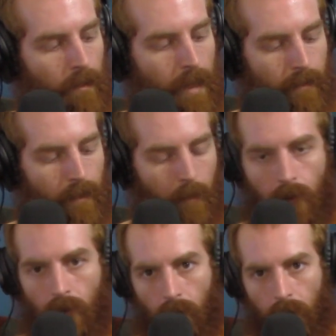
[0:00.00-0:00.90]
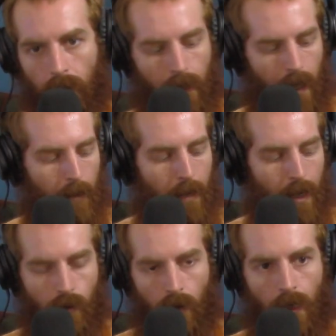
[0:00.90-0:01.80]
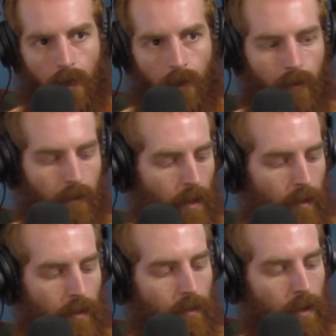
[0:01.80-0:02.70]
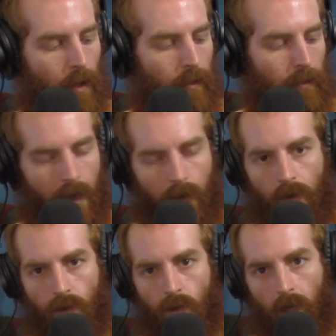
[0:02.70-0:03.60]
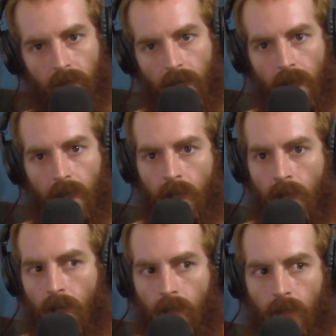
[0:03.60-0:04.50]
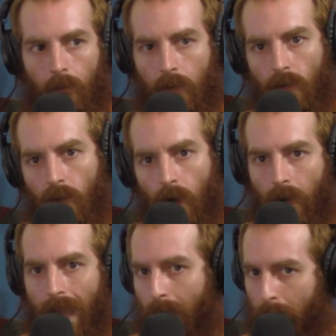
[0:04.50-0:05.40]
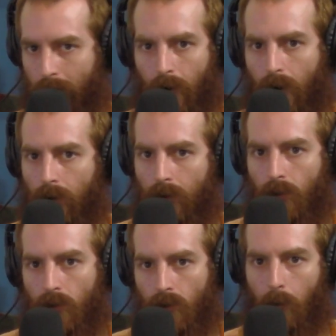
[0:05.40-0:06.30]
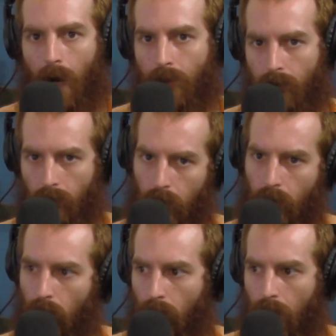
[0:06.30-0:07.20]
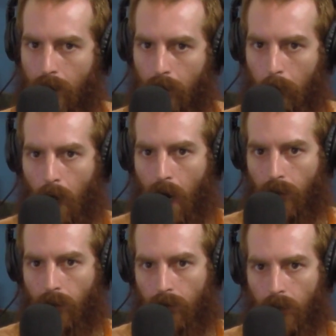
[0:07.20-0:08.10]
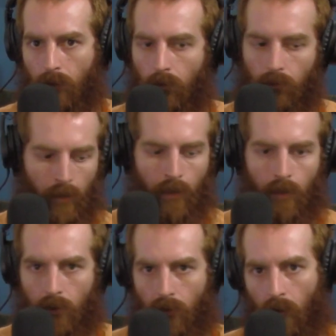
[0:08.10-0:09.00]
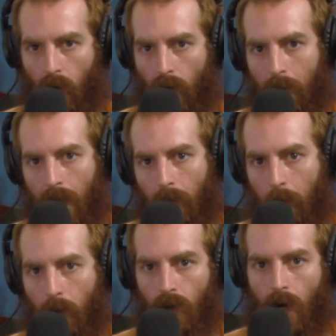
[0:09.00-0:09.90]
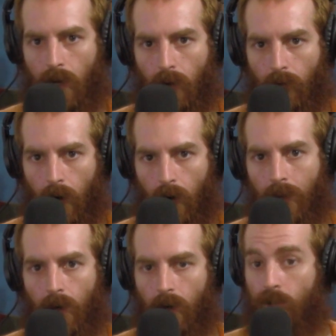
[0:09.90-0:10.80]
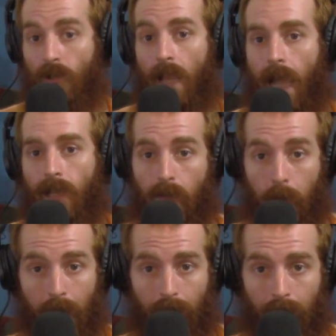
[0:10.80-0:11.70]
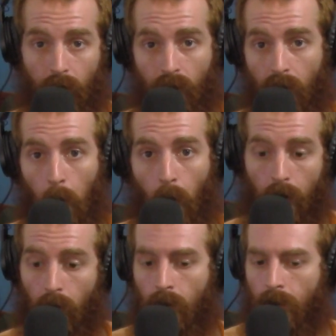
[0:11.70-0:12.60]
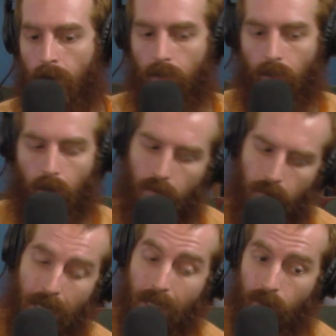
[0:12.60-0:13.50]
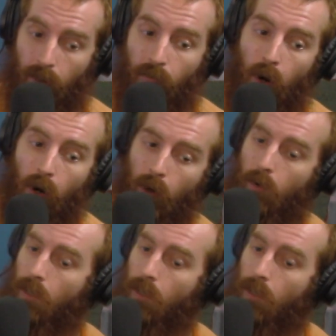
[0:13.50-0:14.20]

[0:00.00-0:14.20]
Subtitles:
something to really kind of make sure. And, you can go to like Fish USA. You can go to Amazon. You can just buy these little like pocket deals in order to be able to put your identifier in there. It just has to be in there somewhere, into the photo.